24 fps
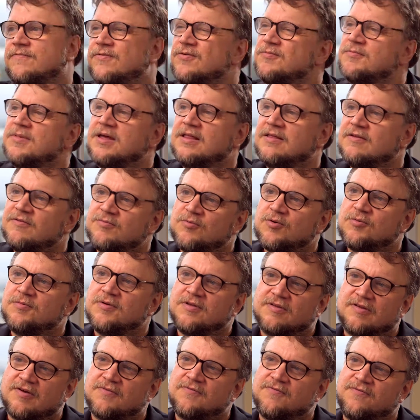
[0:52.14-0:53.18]
For me, this
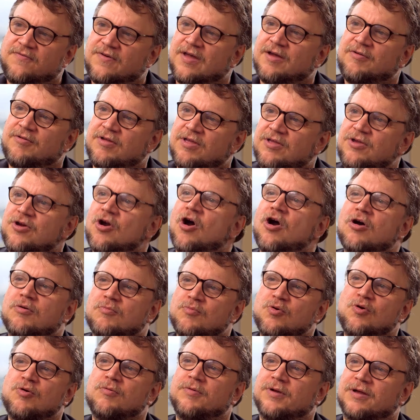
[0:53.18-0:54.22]
movie is a very young
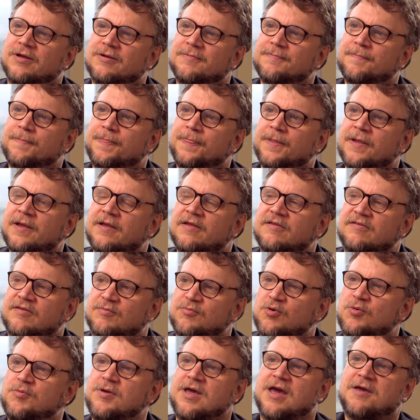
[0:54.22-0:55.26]
movie. It's a
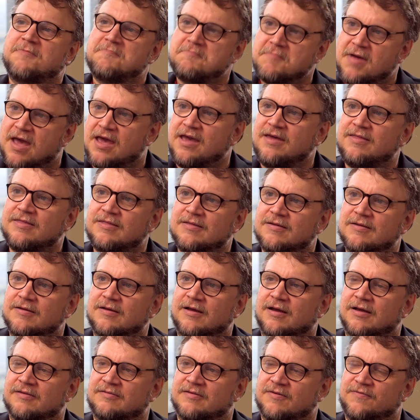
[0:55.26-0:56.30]
movie I made
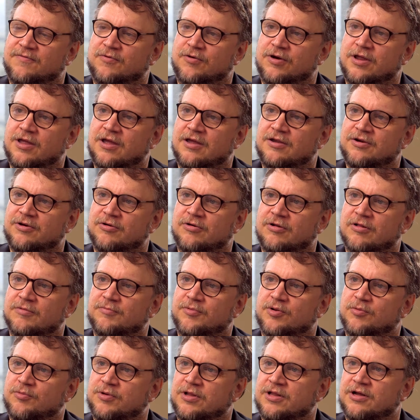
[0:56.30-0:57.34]
as a 48-year-old,
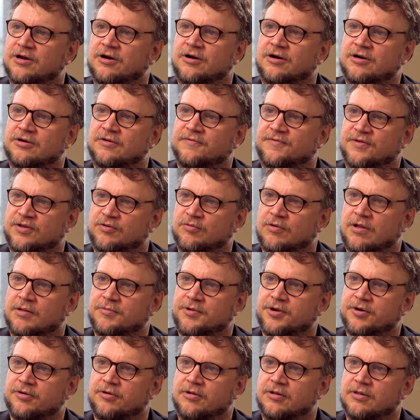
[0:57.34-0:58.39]
but with the heart of a
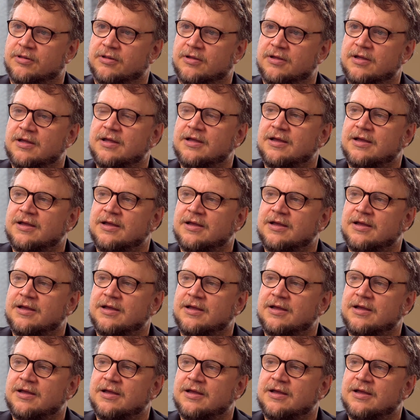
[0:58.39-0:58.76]
12-year-old.